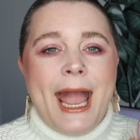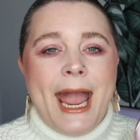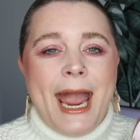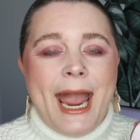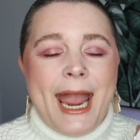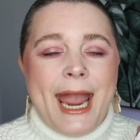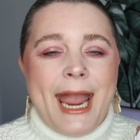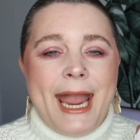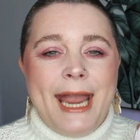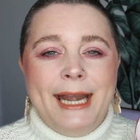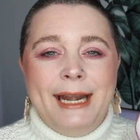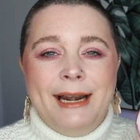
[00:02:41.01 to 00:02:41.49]

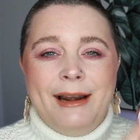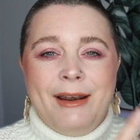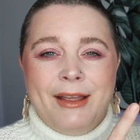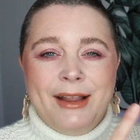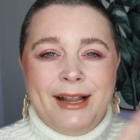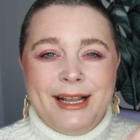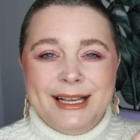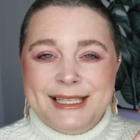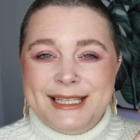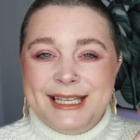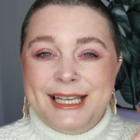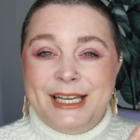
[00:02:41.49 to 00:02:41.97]
And
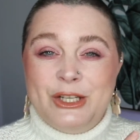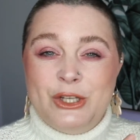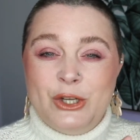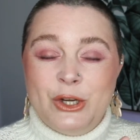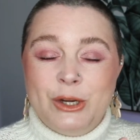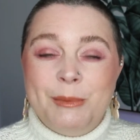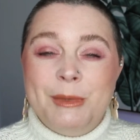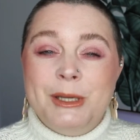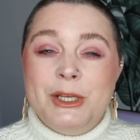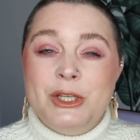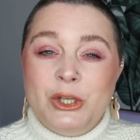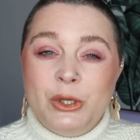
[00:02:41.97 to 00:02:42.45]
like I said, it
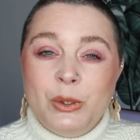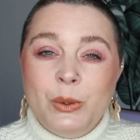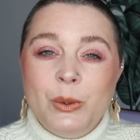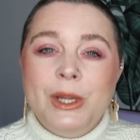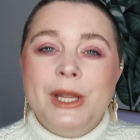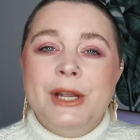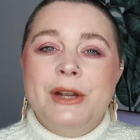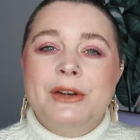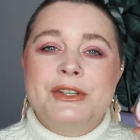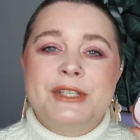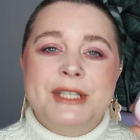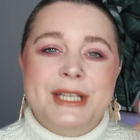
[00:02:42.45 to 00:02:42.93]
took me 2
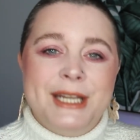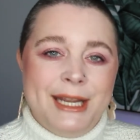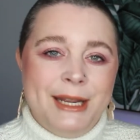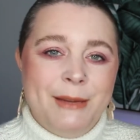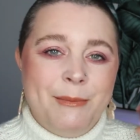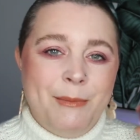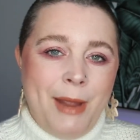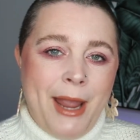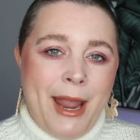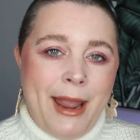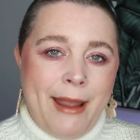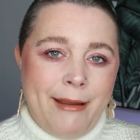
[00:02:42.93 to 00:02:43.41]
years to
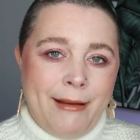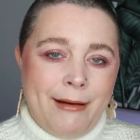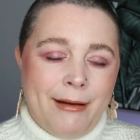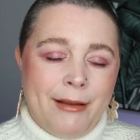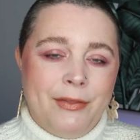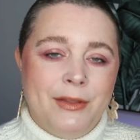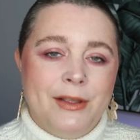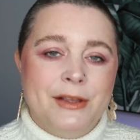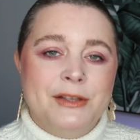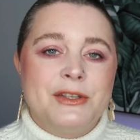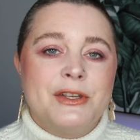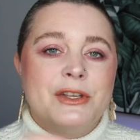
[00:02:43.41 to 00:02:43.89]
hit pan
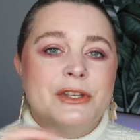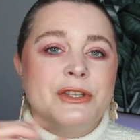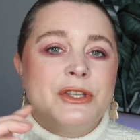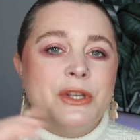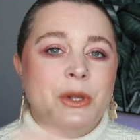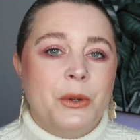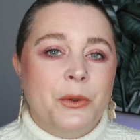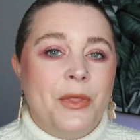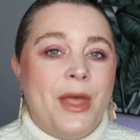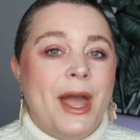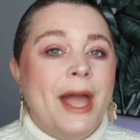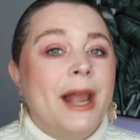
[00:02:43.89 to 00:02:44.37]
on this.
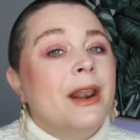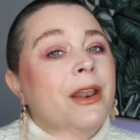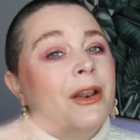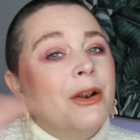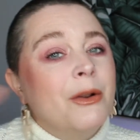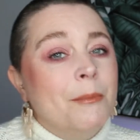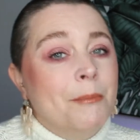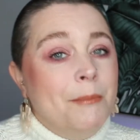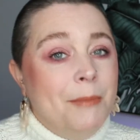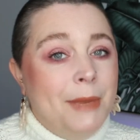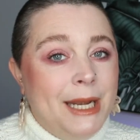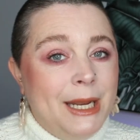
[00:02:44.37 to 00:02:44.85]
So that
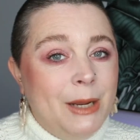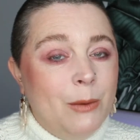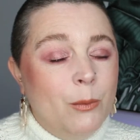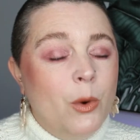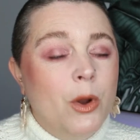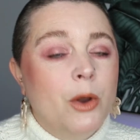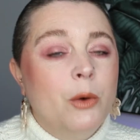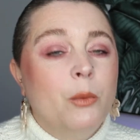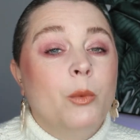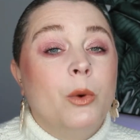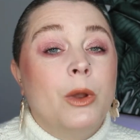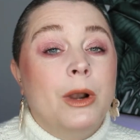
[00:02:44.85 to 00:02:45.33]
little mini
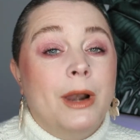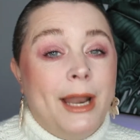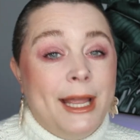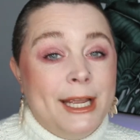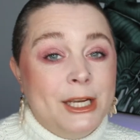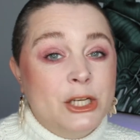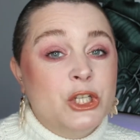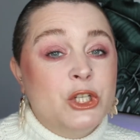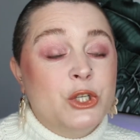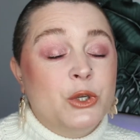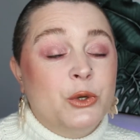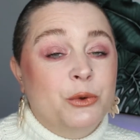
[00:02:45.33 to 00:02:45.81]
one will
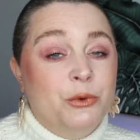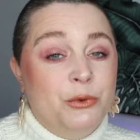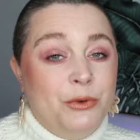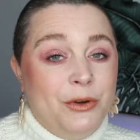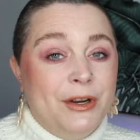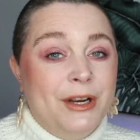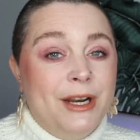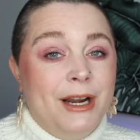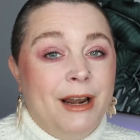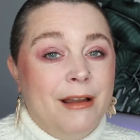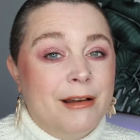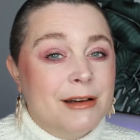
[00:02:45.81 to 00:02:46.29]
last you a
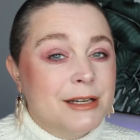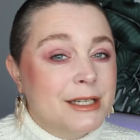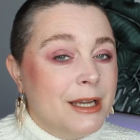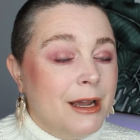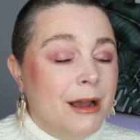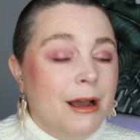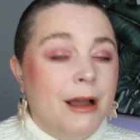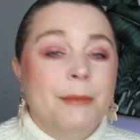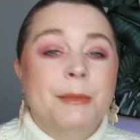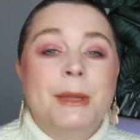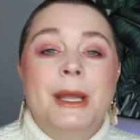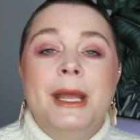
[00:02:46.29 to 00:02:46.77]
very long
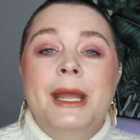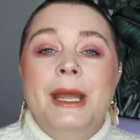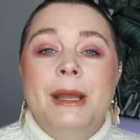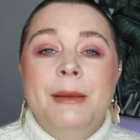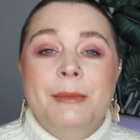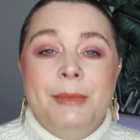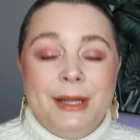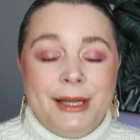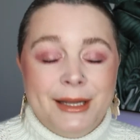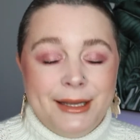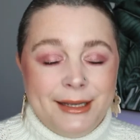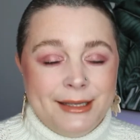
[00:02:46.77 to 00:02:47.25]
time
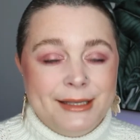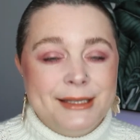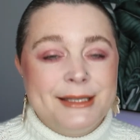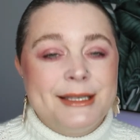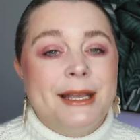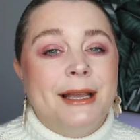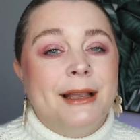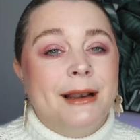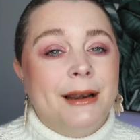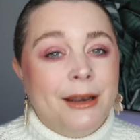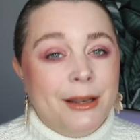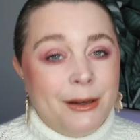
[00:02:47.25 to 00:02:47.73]
because
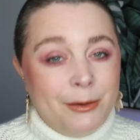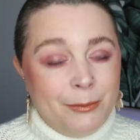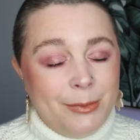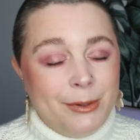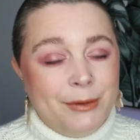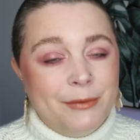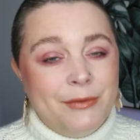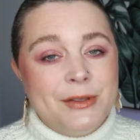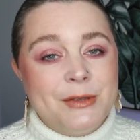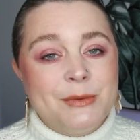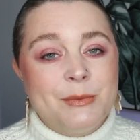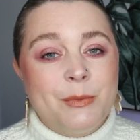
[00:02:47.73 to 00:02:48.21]
a little
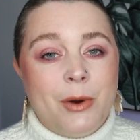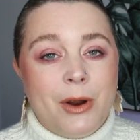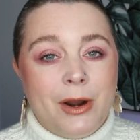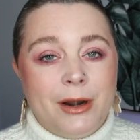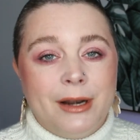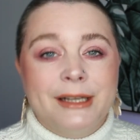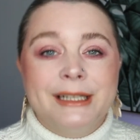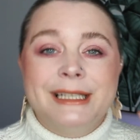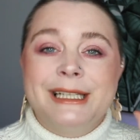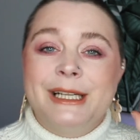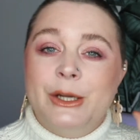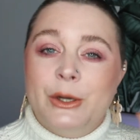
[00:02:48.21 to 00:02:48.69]
bit of this
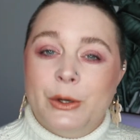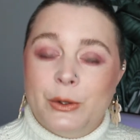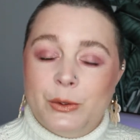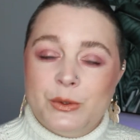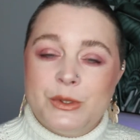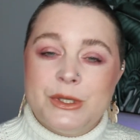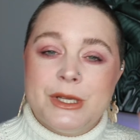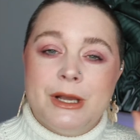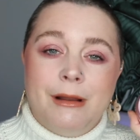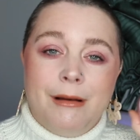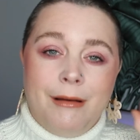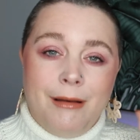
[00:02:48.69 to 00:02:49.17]
product
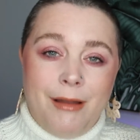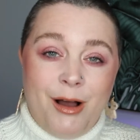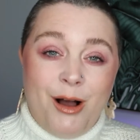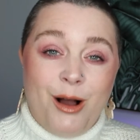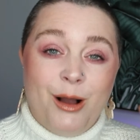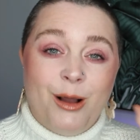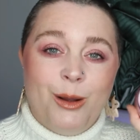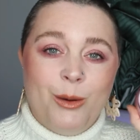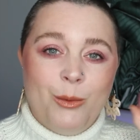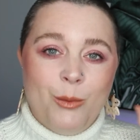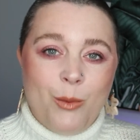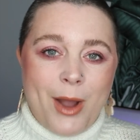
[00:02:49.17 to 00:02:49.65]
goes a
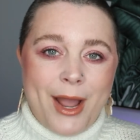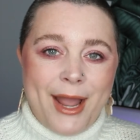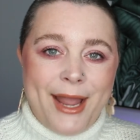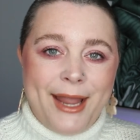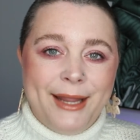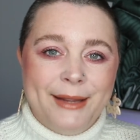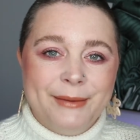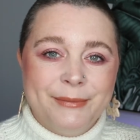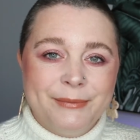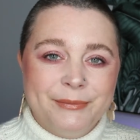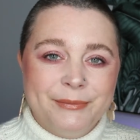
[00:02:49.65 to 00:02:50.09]
long way.